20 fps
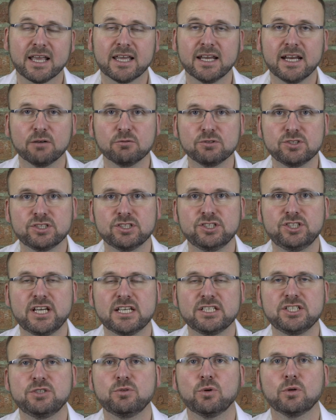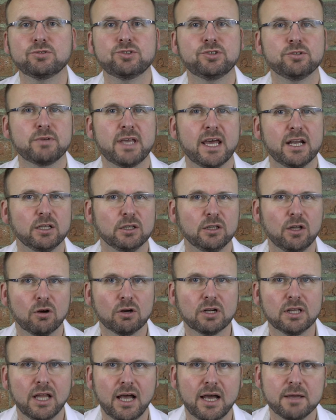and I would suggest you also get a log
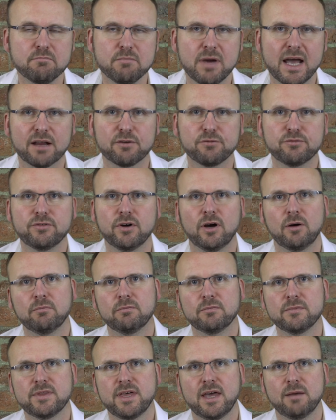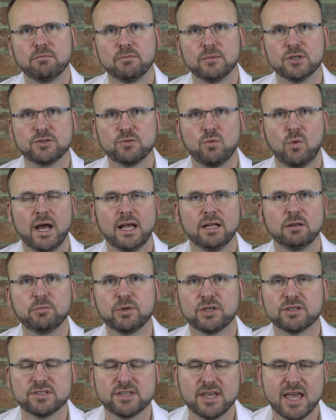line back from them as well,
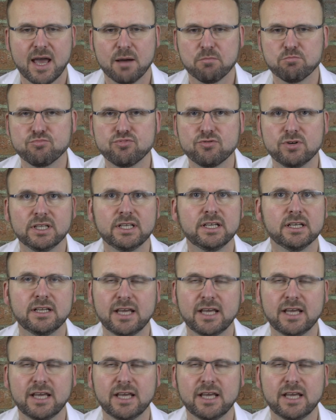because they are brilliant.